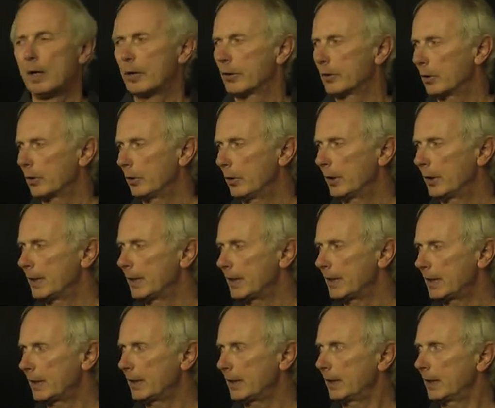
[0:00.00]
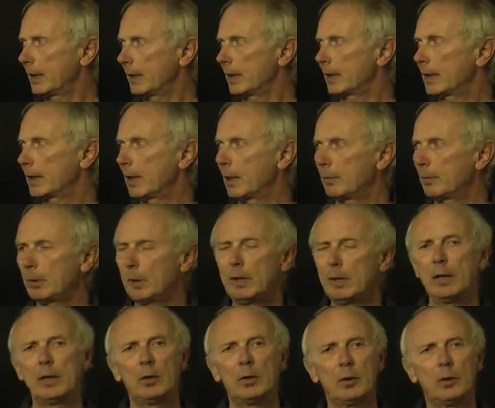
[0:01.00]
So this is an example
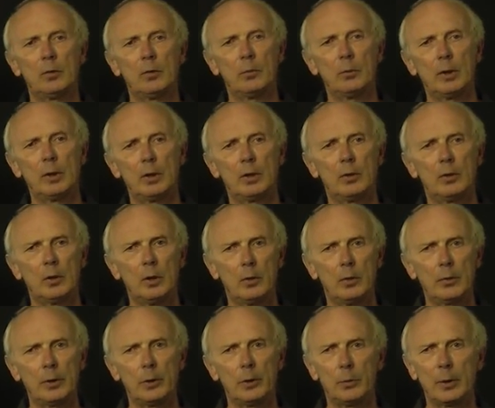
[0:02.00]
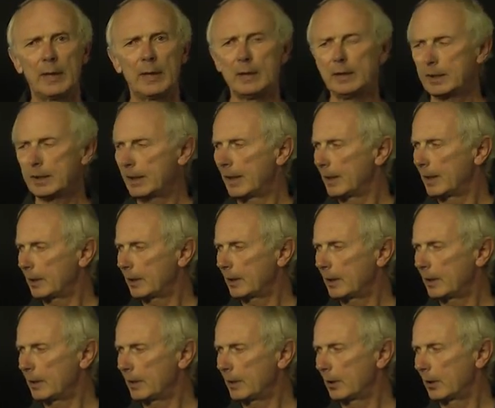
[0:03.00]
how the wind
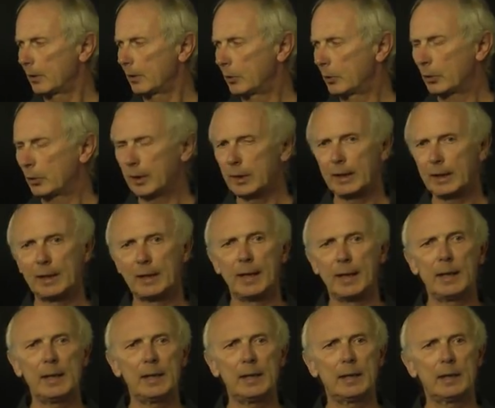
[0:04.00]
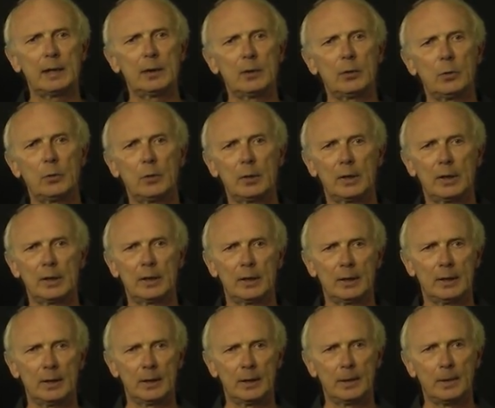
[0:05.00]
changes during the day and
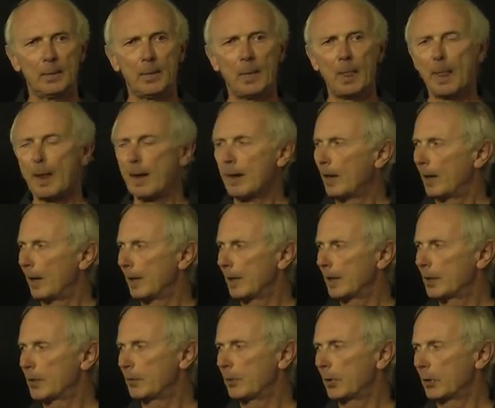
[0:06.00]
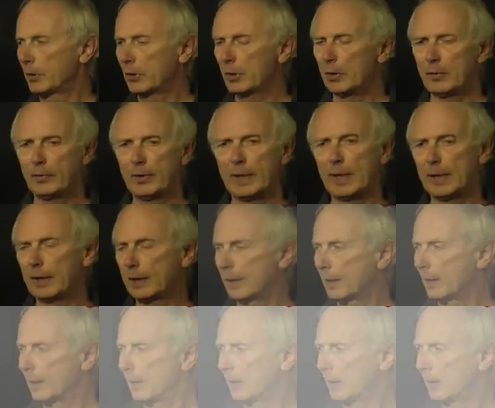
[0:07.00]
as a function of height.